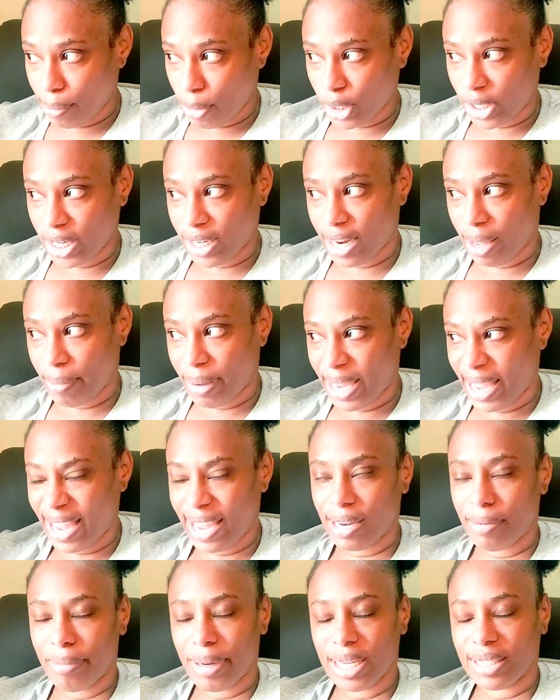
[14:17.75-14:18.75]
But in my
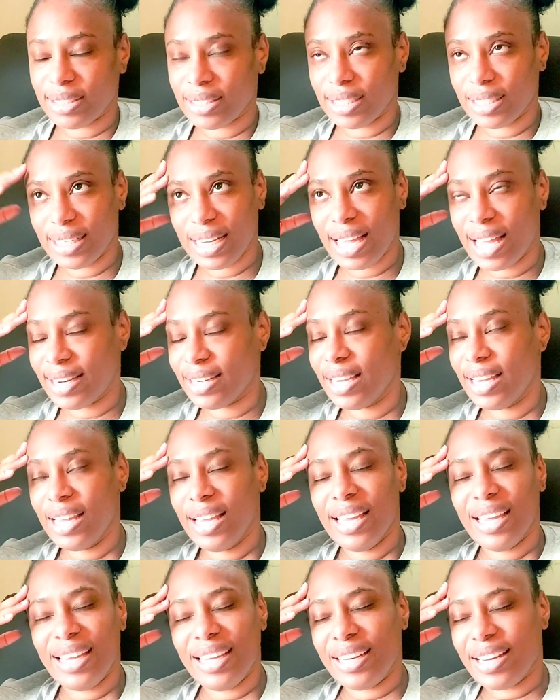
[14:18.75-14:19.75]
head, me I say, Lord,
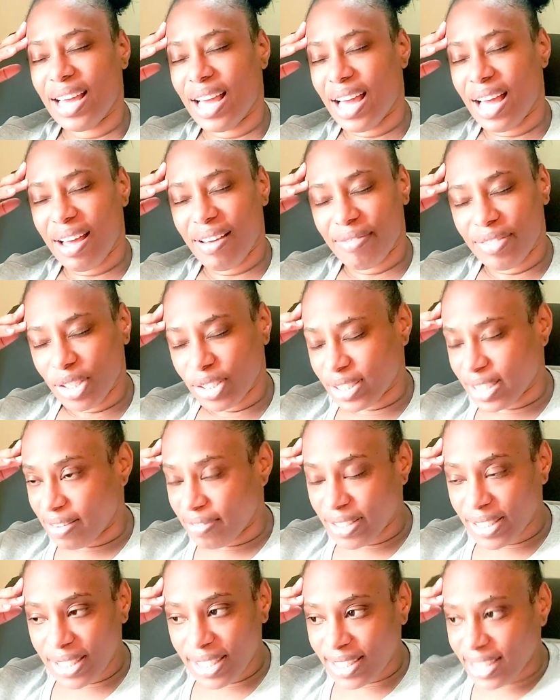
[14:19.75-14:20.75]
you know, obvious
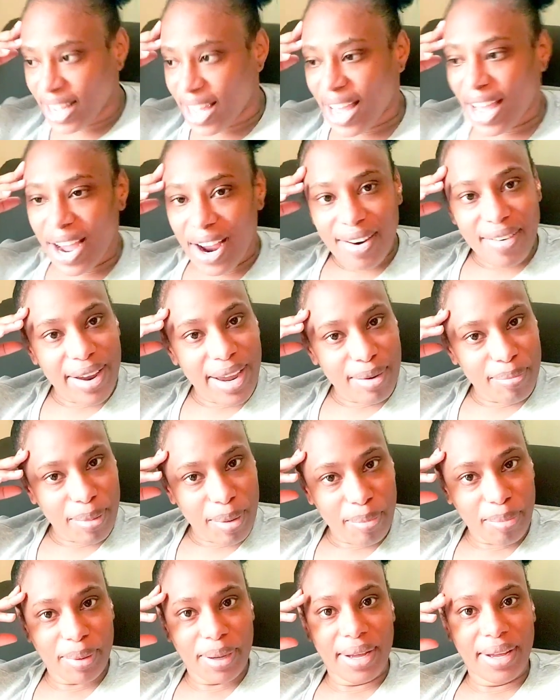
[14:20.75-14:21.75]
everything not alright,
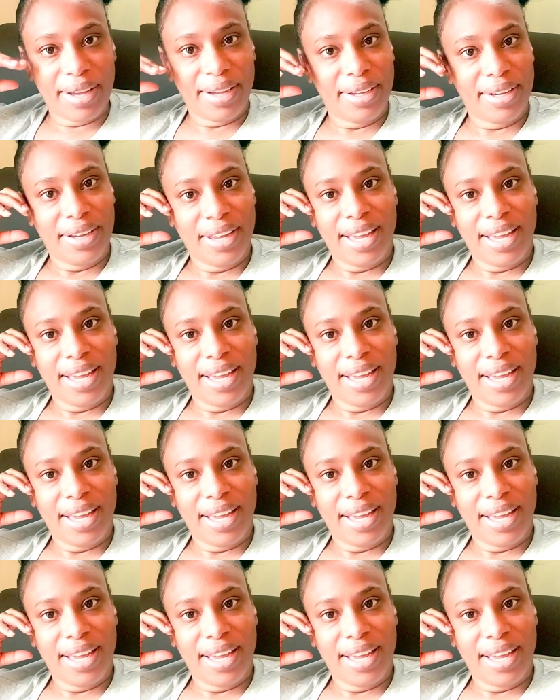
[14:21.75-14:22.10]
Papa.